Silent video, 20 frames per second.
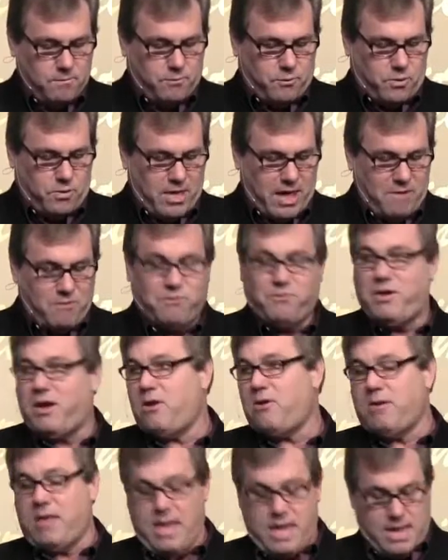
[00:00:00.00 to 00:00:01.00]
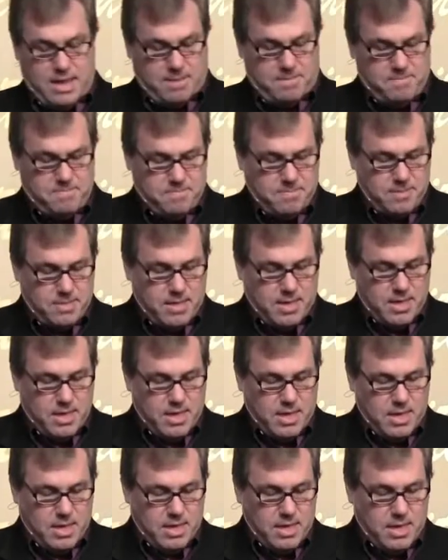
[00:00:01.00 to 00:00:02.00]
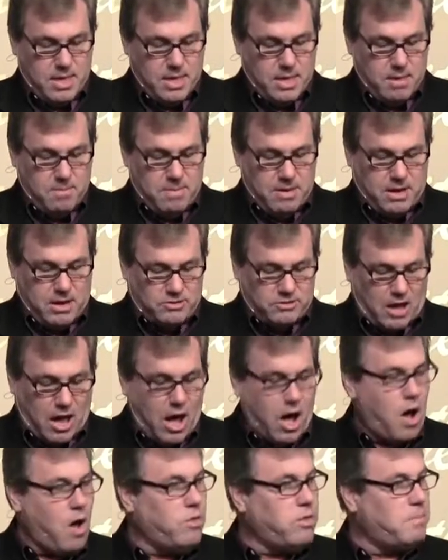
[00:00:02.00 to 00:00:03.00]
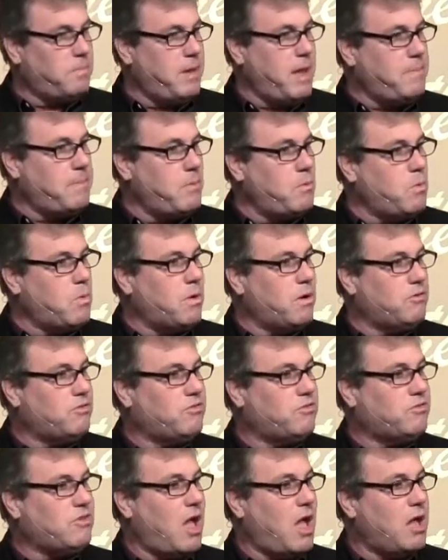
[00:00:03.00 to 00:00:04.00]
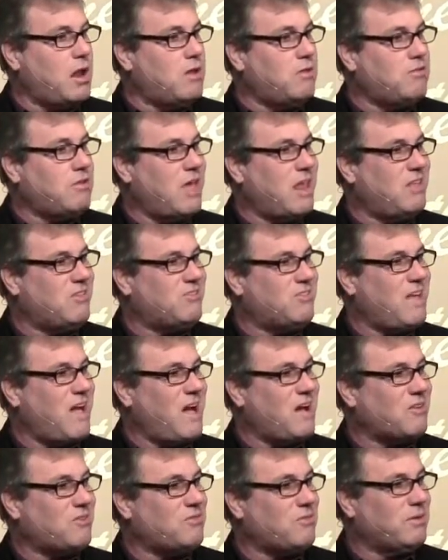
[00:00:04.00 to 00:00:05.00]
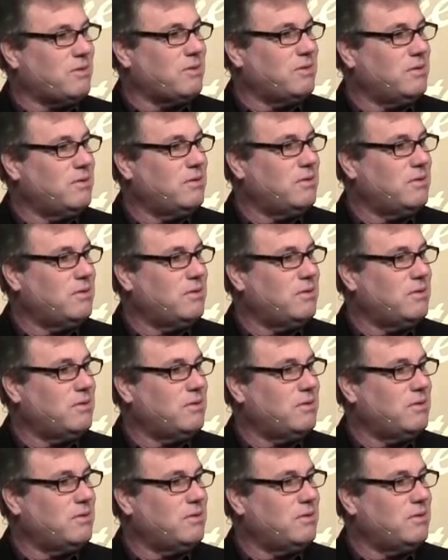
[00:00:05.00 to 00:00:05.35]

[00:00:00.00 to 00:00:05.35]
for they feared him because all the people were astonished at his doctrine.